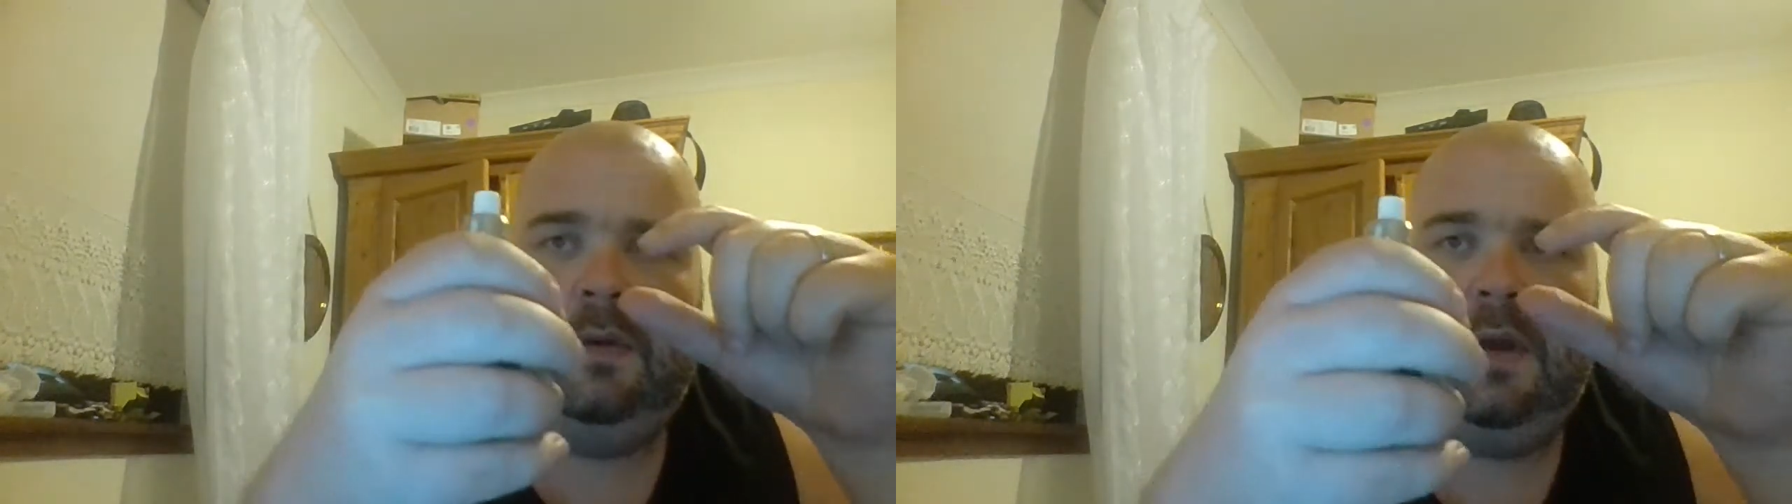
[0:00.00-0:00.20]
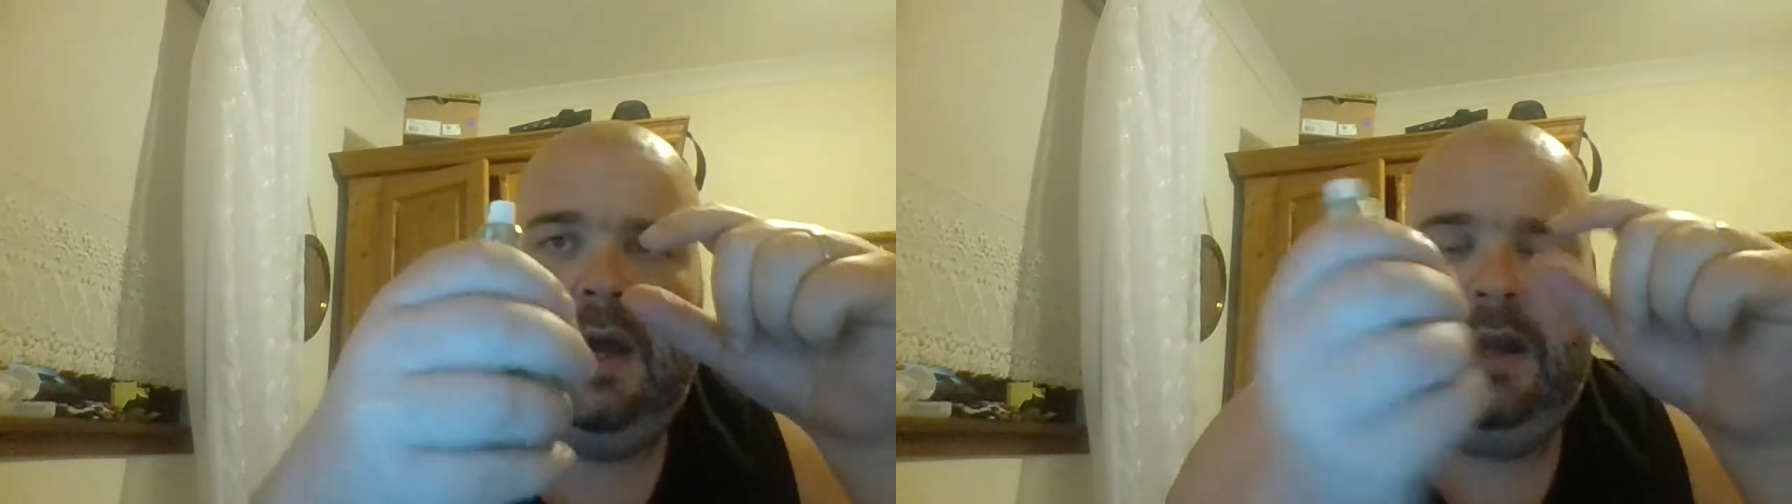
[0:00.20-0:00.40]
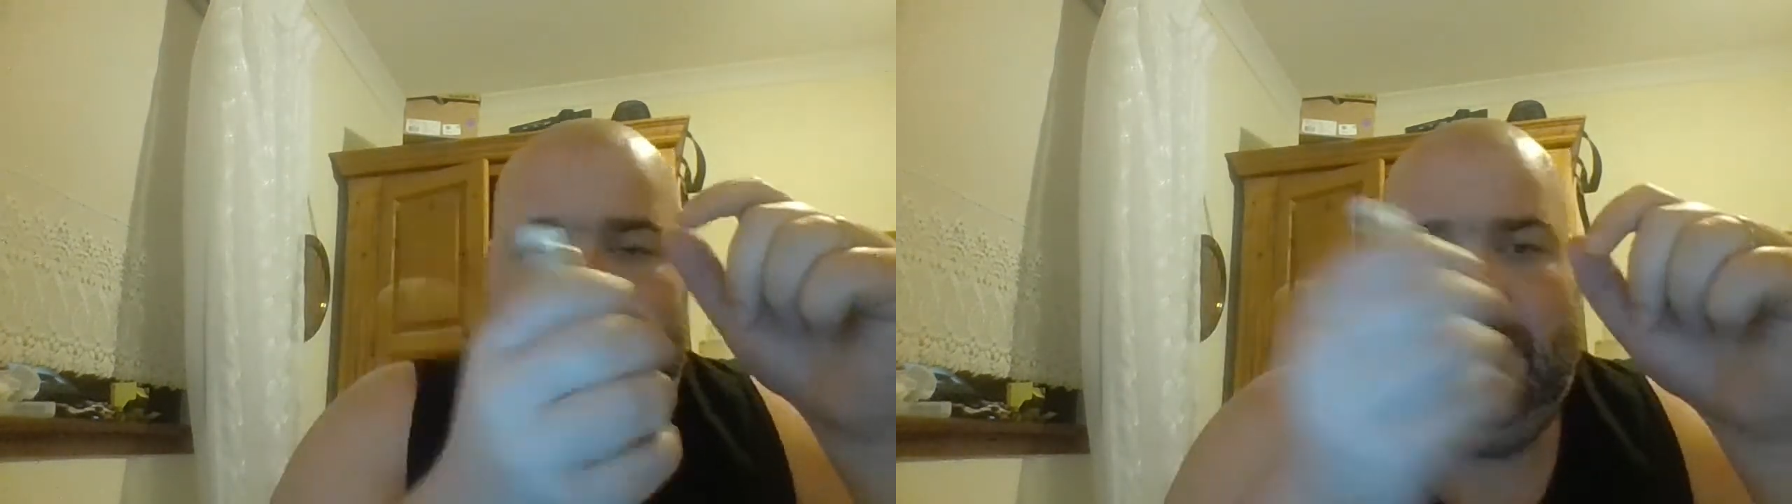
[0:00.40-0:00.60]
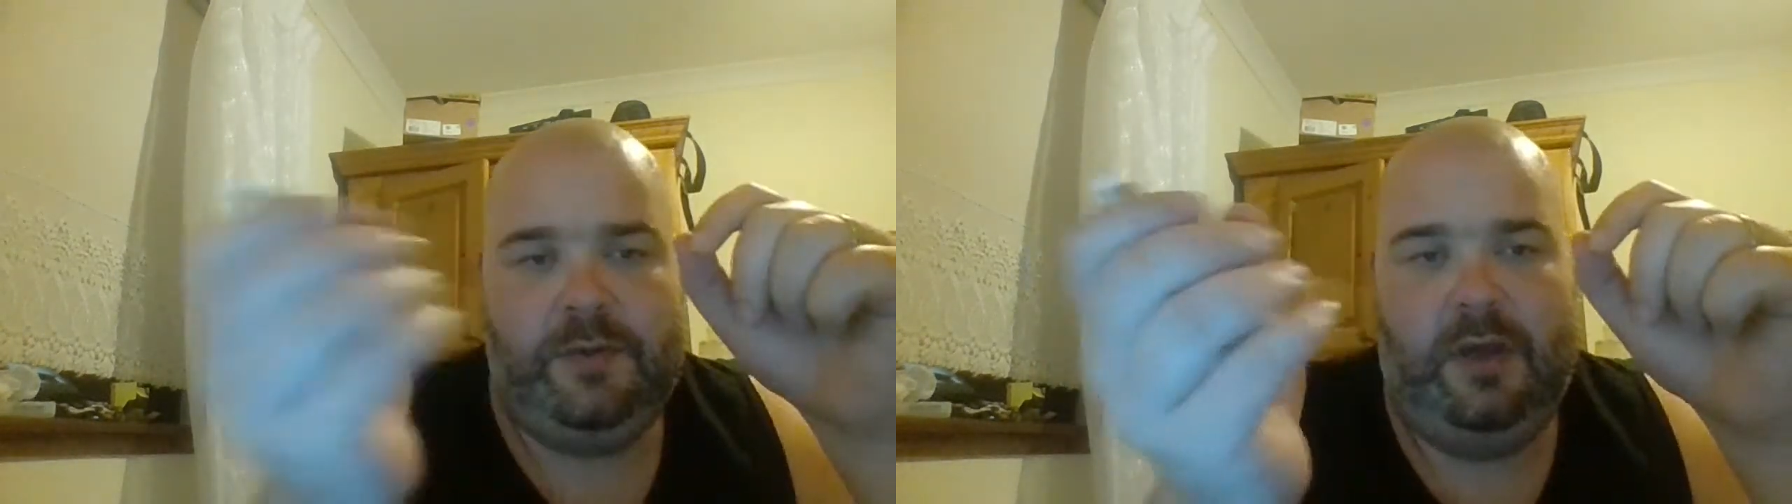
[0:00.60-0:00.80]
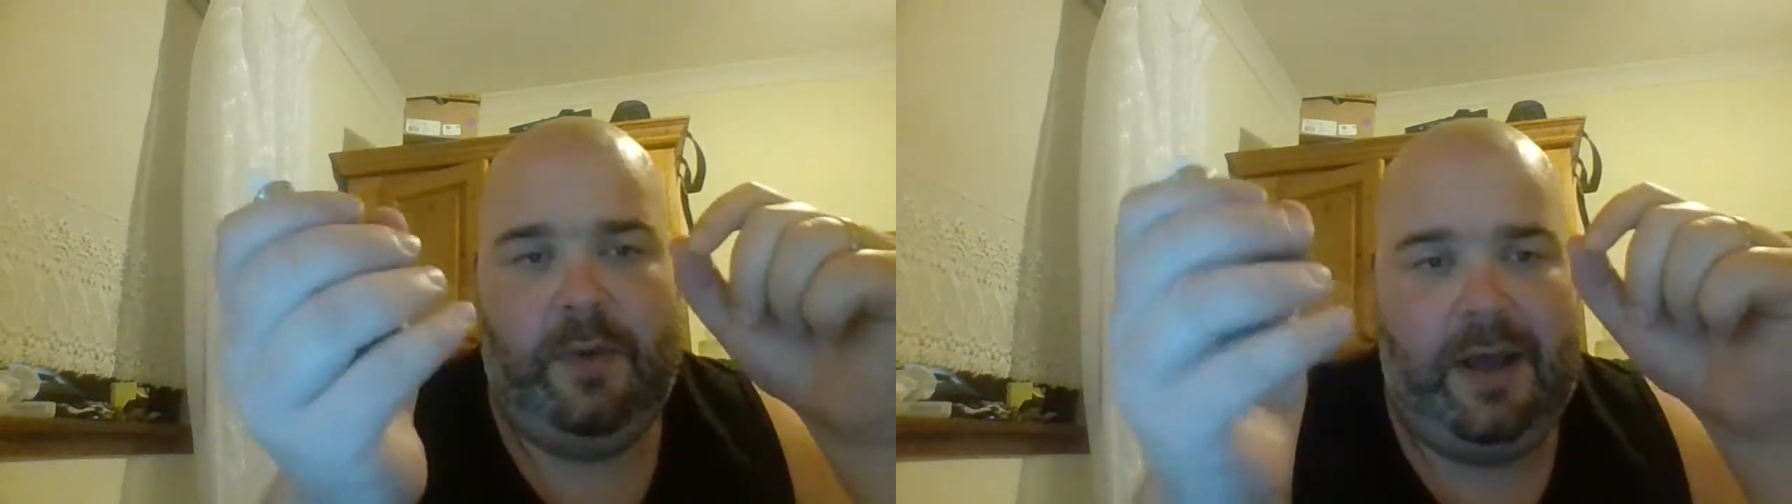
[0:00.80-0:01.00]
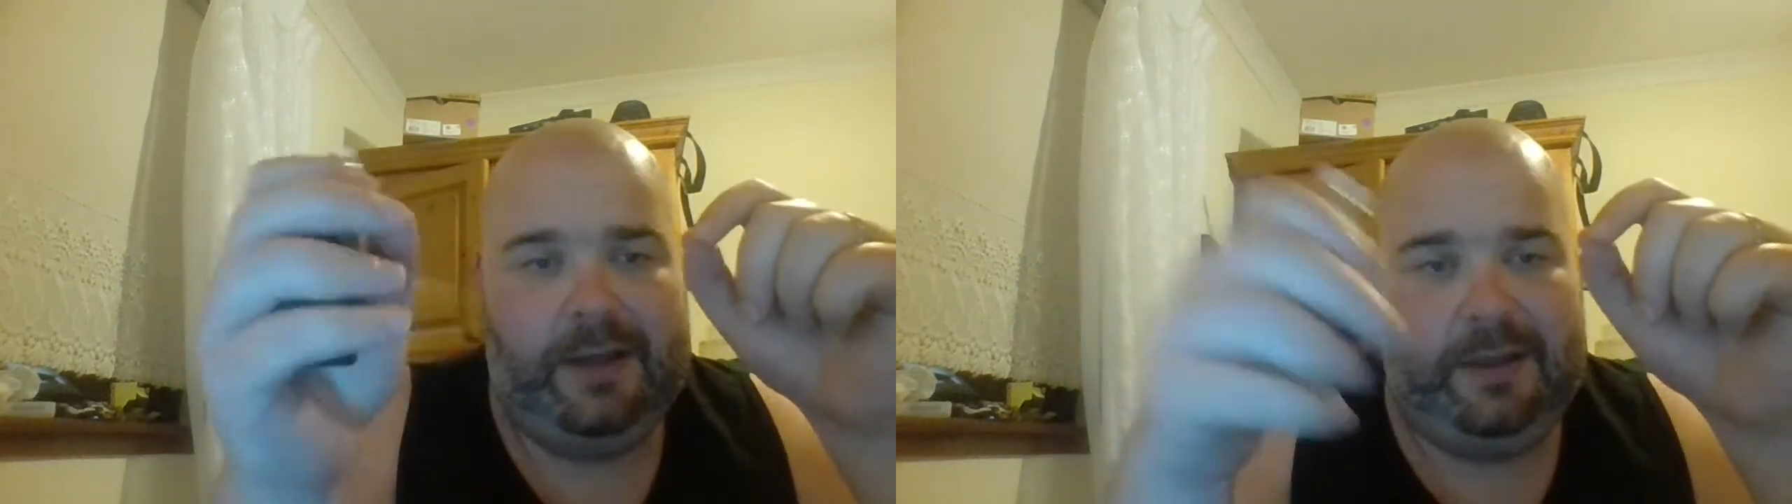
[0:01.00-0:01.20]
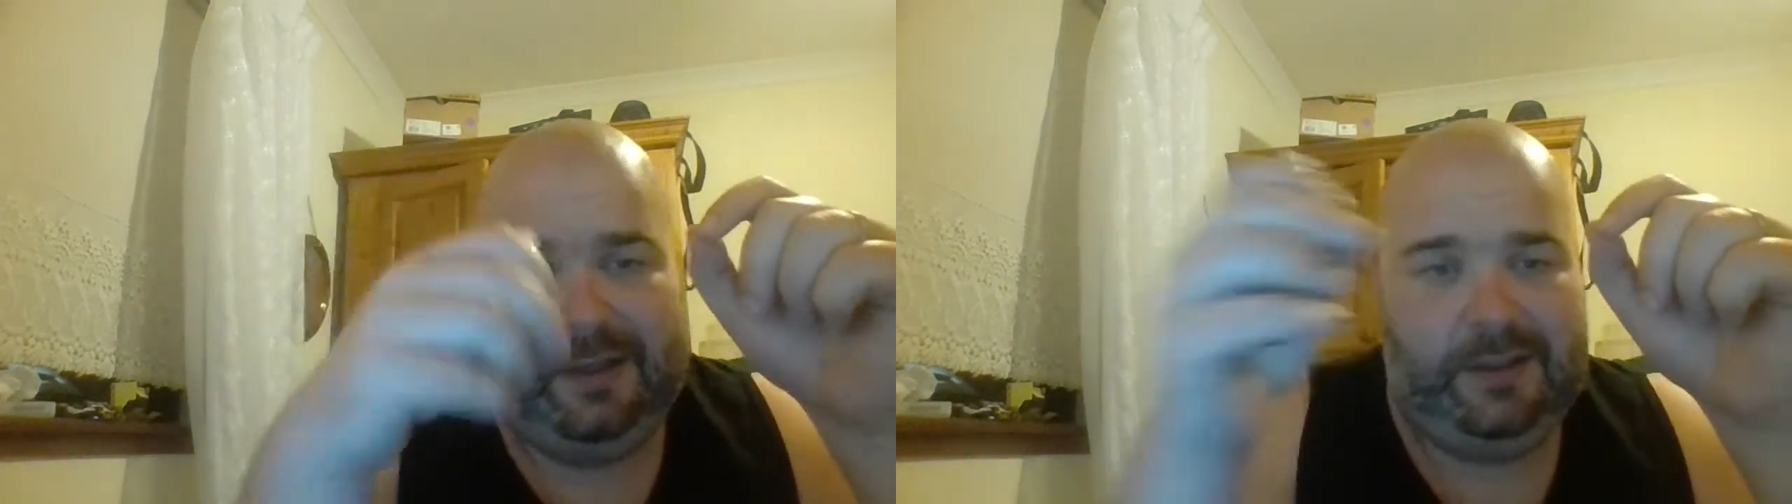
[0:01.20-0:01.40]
and it comes at the back and you can